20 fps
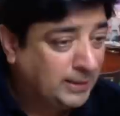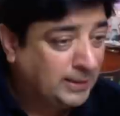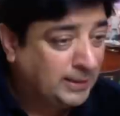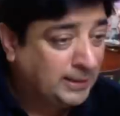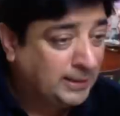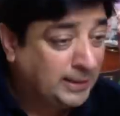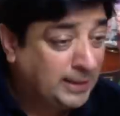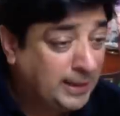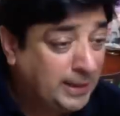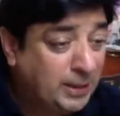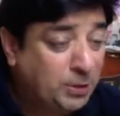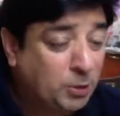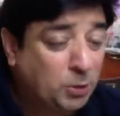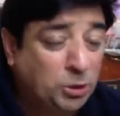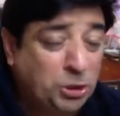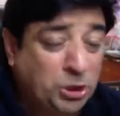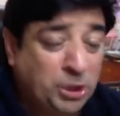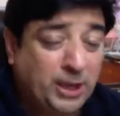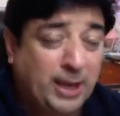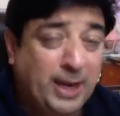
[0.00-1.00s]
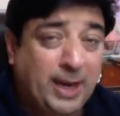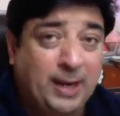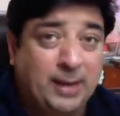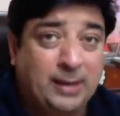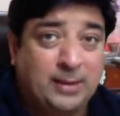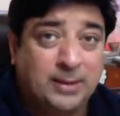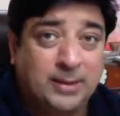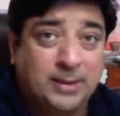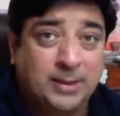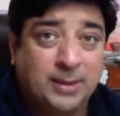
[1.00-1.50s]
zero
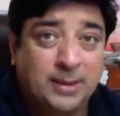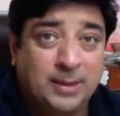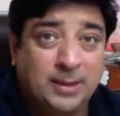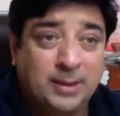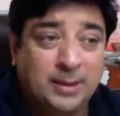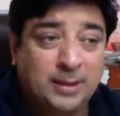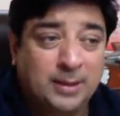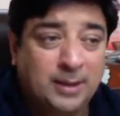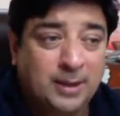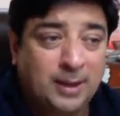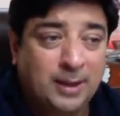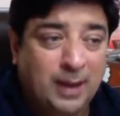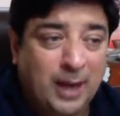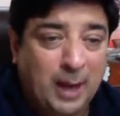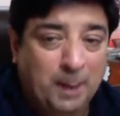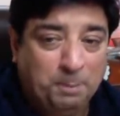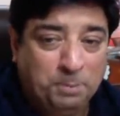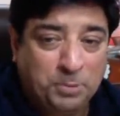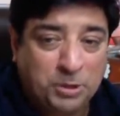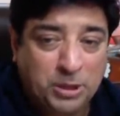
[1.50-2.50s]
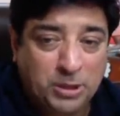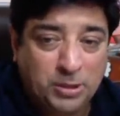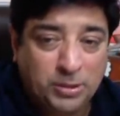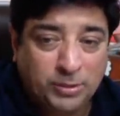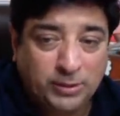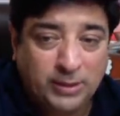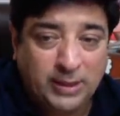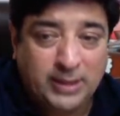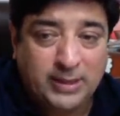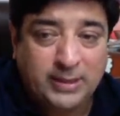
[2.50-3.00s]
chance,
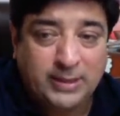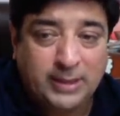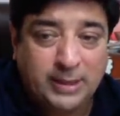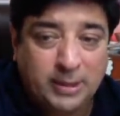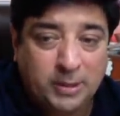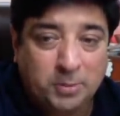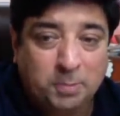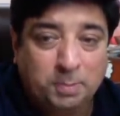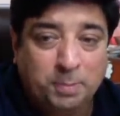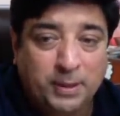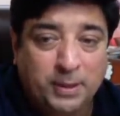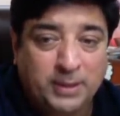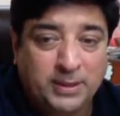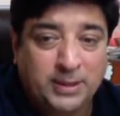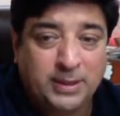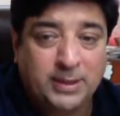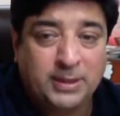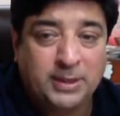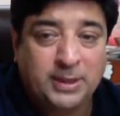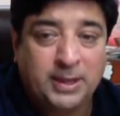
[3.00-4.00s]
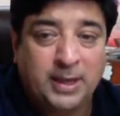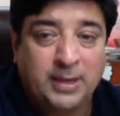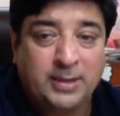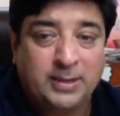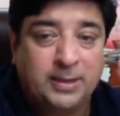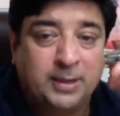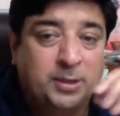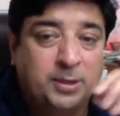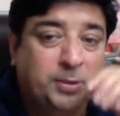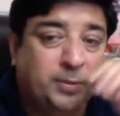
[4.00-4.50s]
absolutely 0%
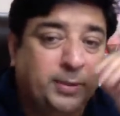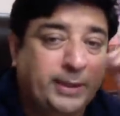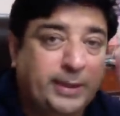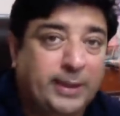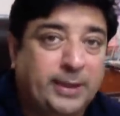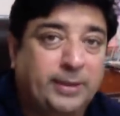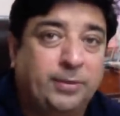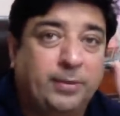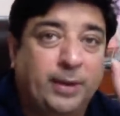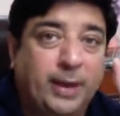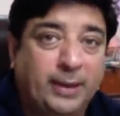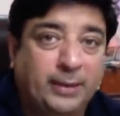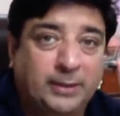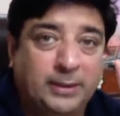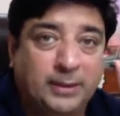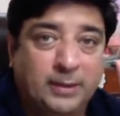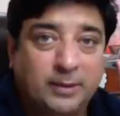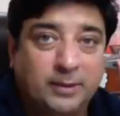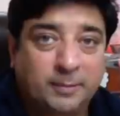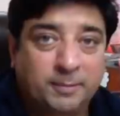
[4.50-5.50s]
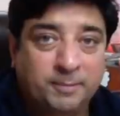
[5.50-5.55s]
chance that you will get ranked.